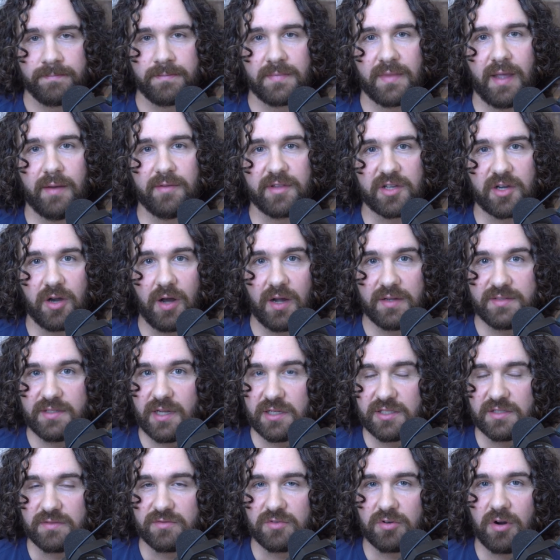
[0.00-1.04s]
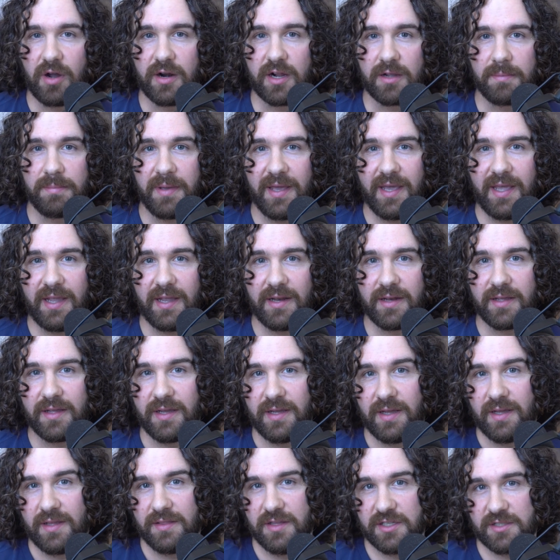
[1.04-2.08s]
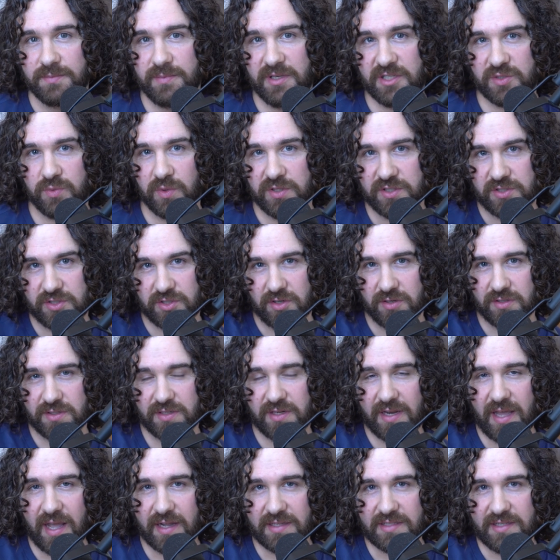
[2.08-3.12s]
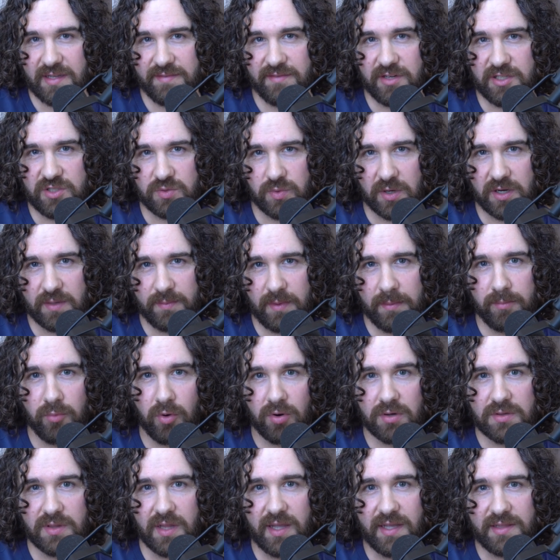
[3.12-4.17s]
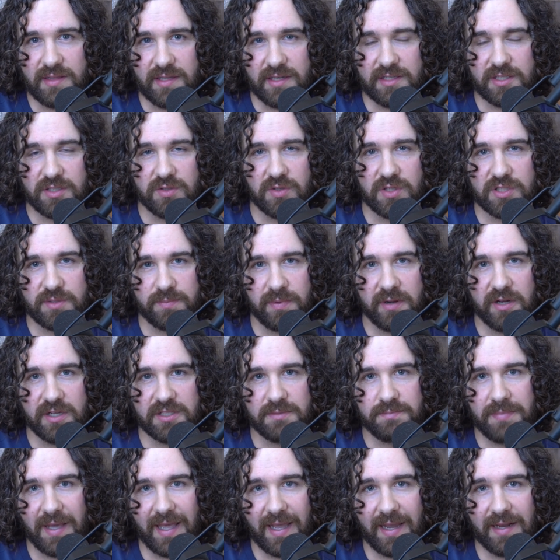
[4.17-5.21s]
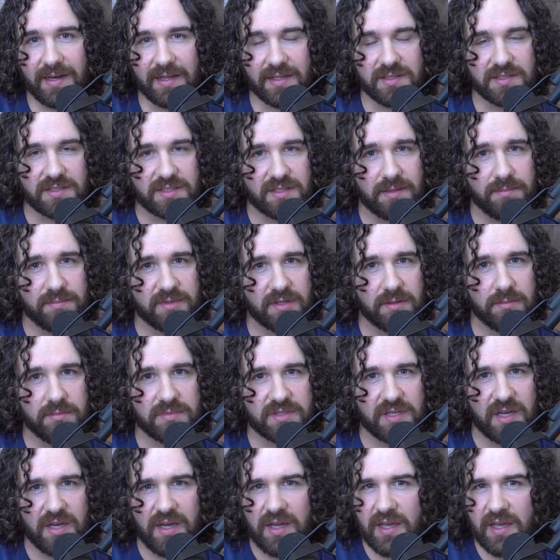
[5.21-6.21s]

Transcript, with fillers: Now, in the context of chronic pain, this means with certain activities, we're going to be more likely to experience pain and symptoms,